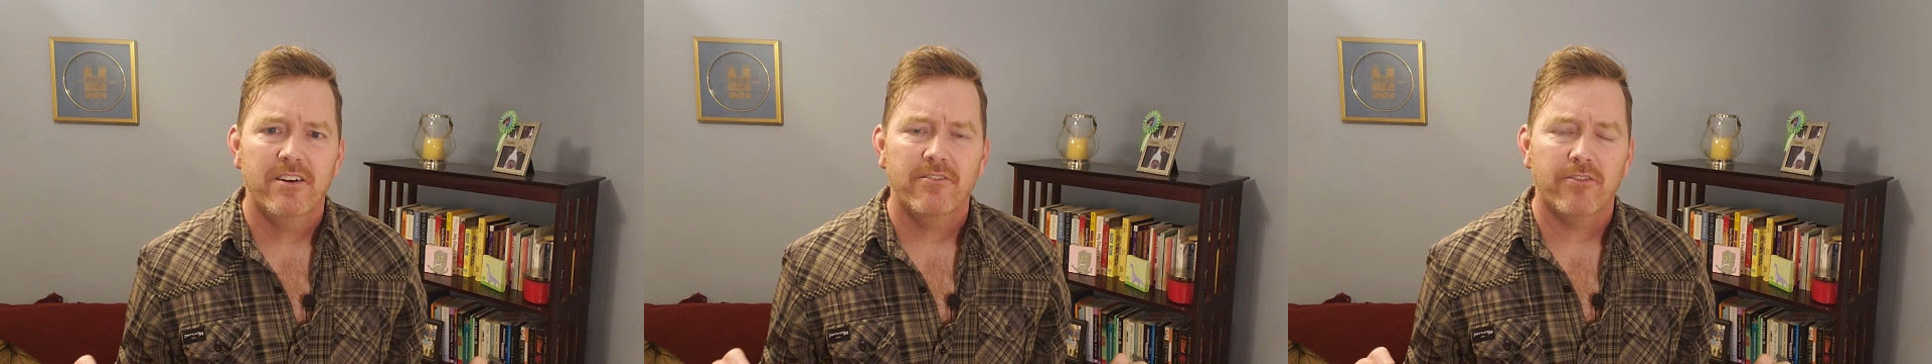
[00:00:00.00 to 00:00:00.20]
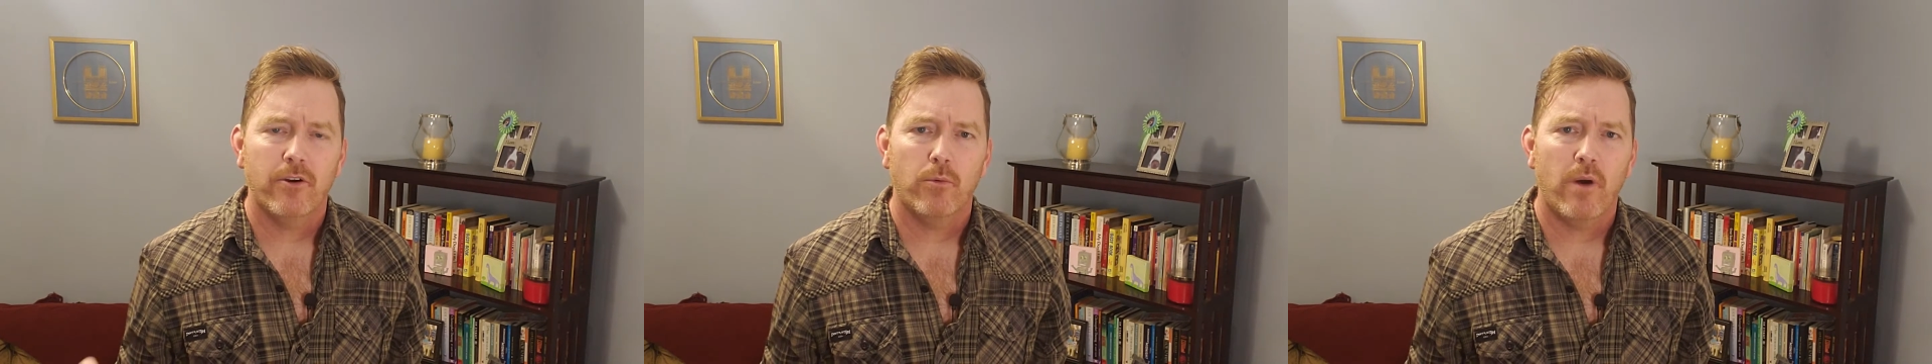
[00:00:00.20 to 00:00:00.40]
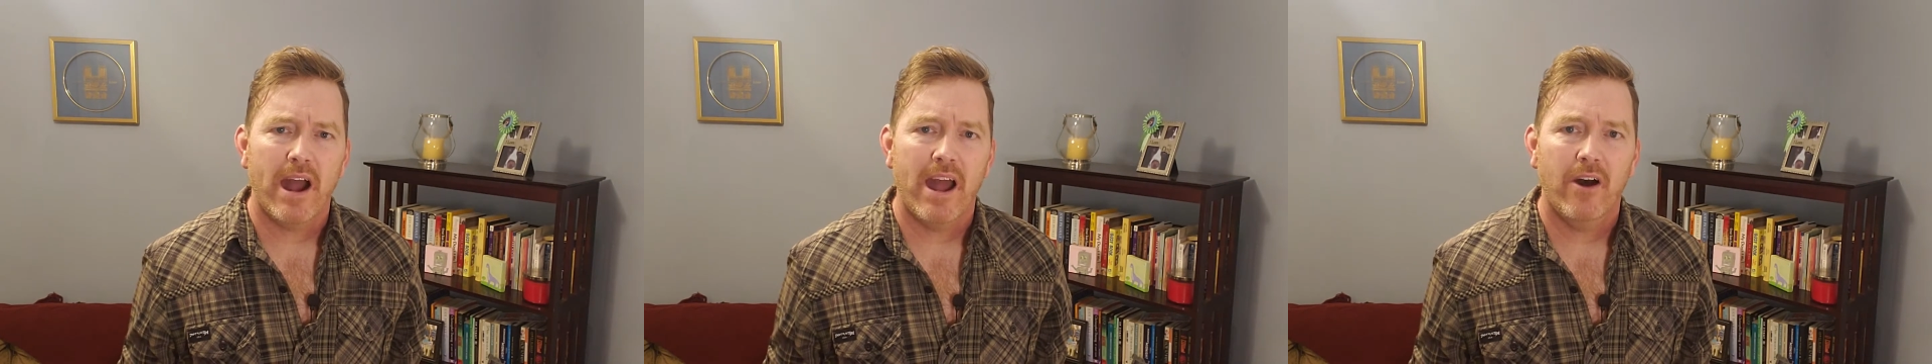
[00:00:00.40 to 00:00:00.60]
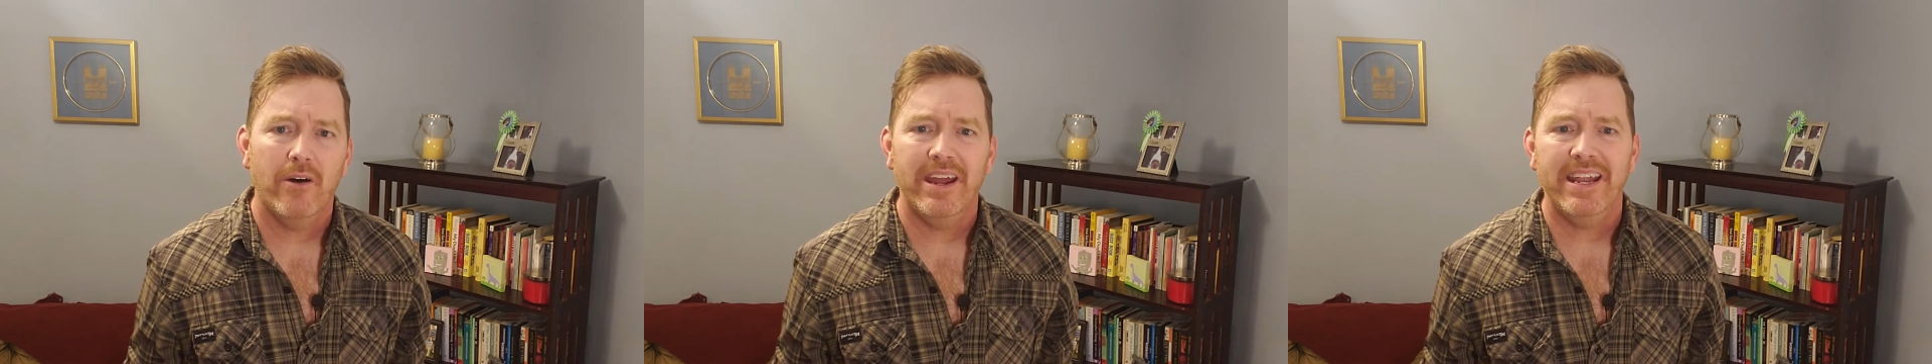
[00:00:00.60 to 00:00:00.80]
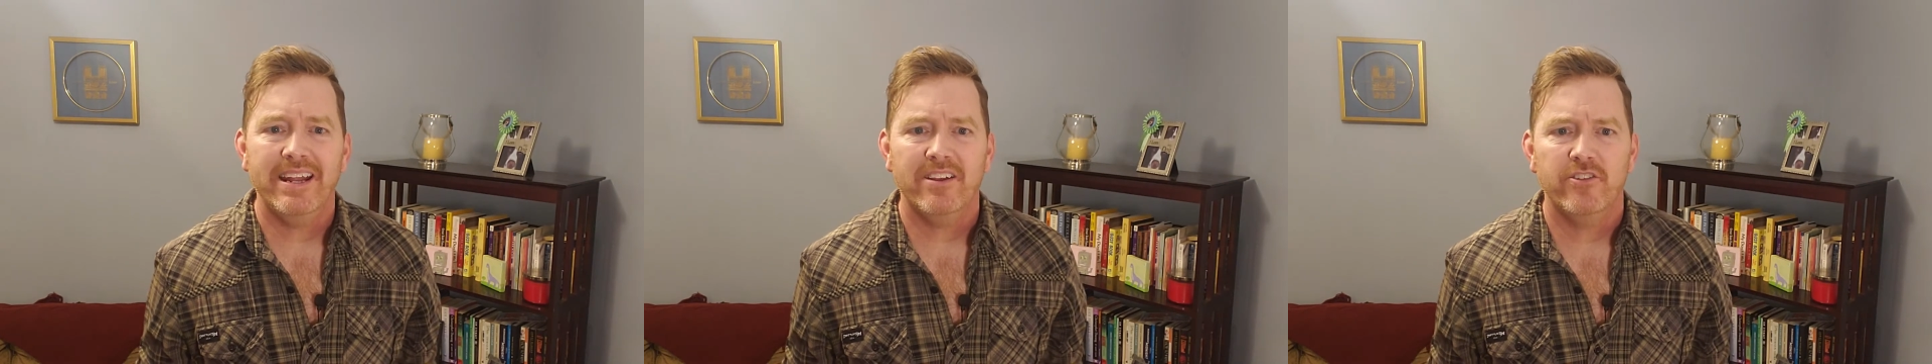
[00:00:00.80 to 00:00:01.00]
for a while
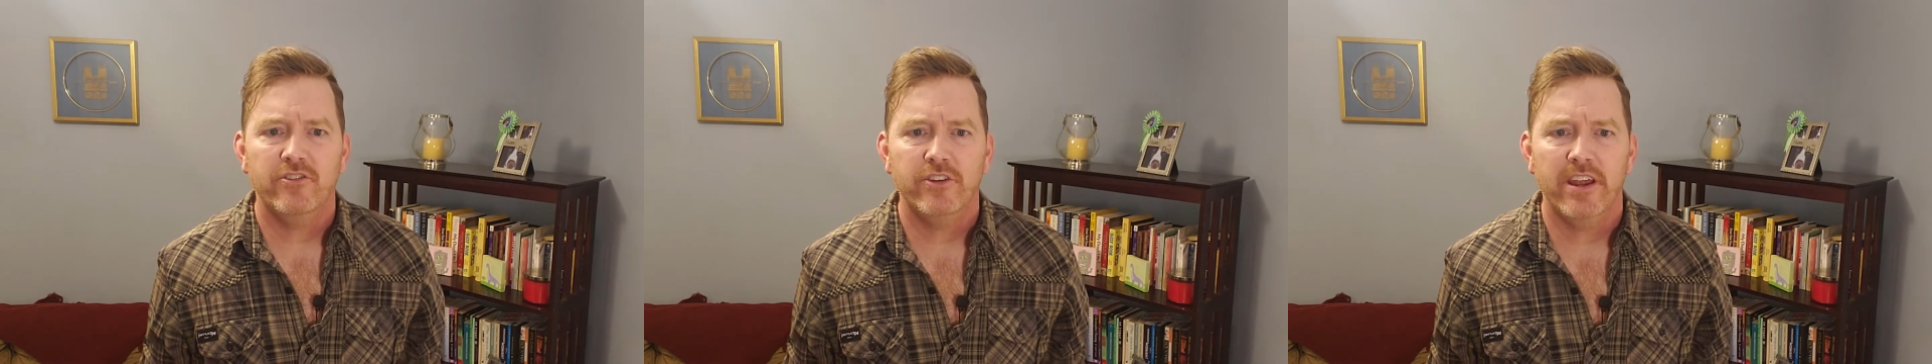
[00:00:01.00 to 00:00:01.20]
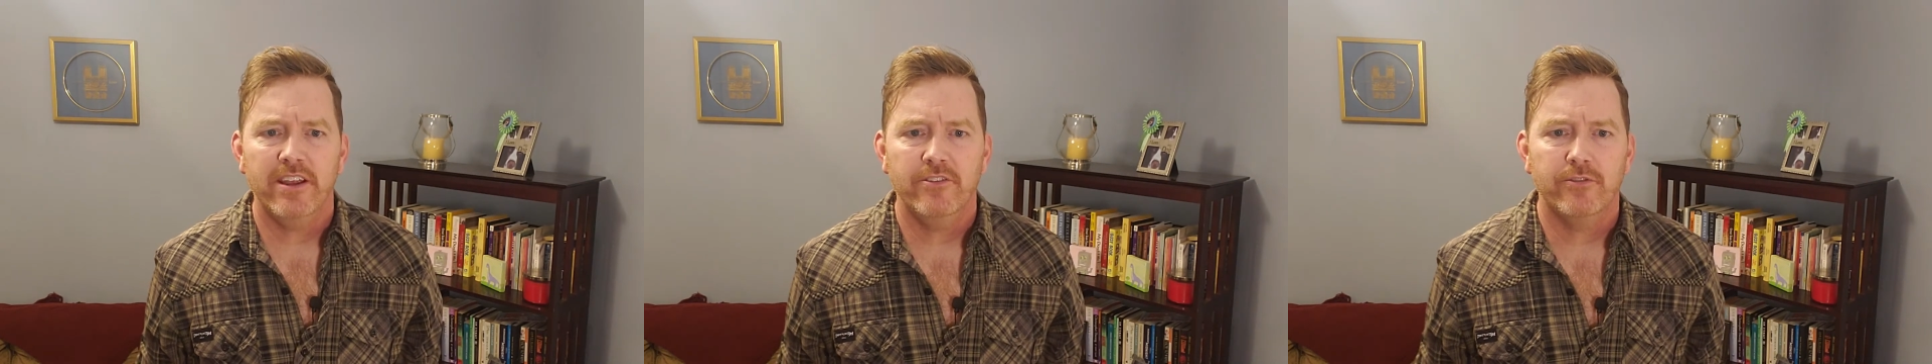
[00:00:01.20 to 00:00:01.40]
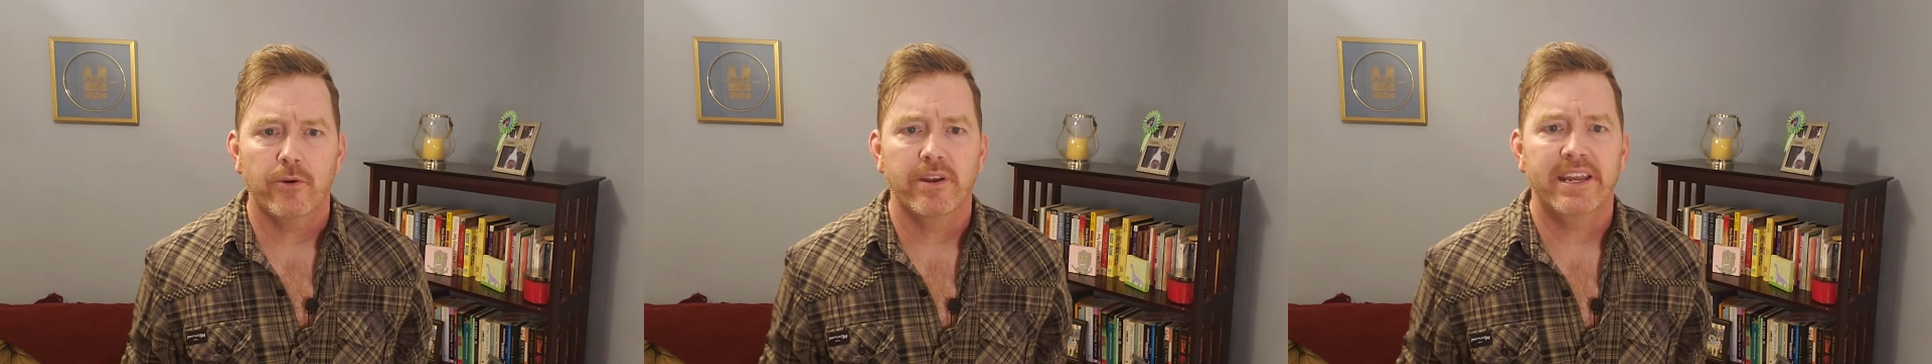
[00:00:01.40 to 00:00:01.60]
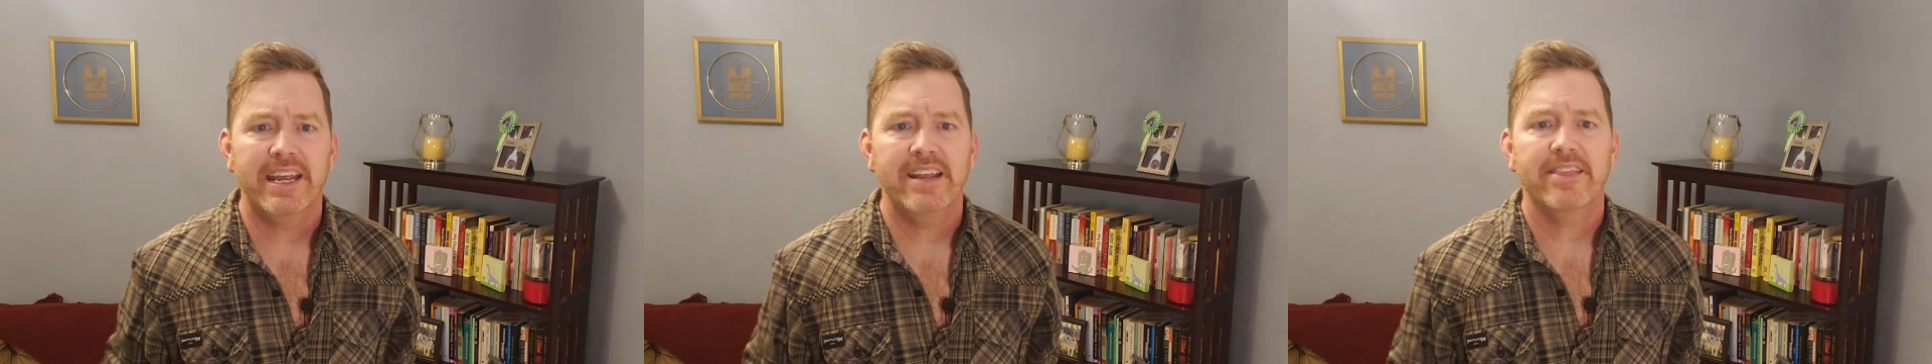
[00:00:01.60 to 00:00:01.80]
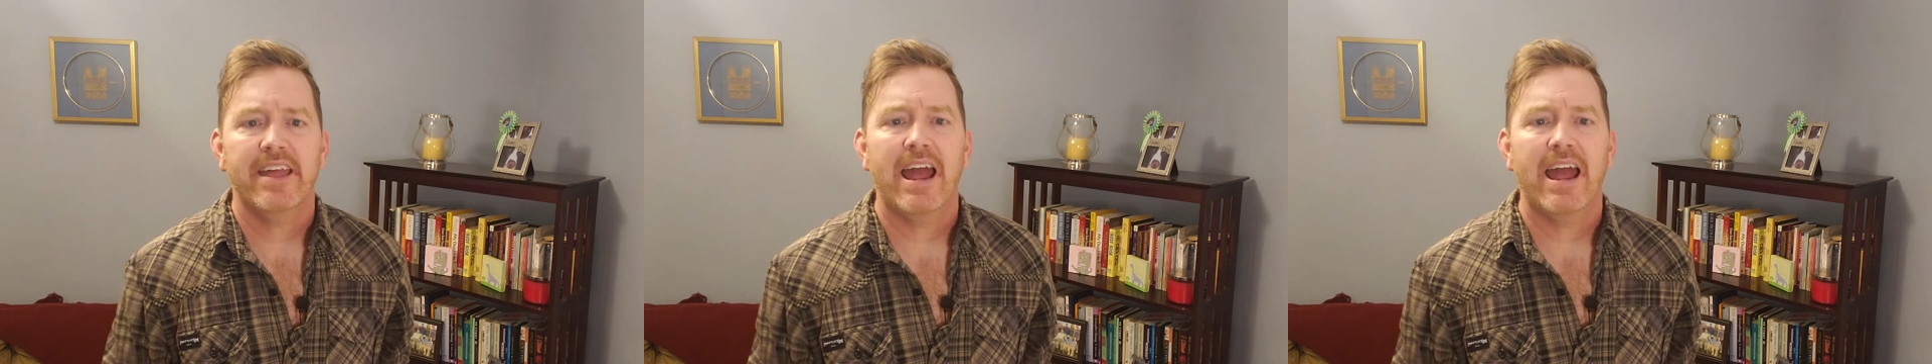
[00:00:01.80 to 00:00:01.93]
in exchange for getting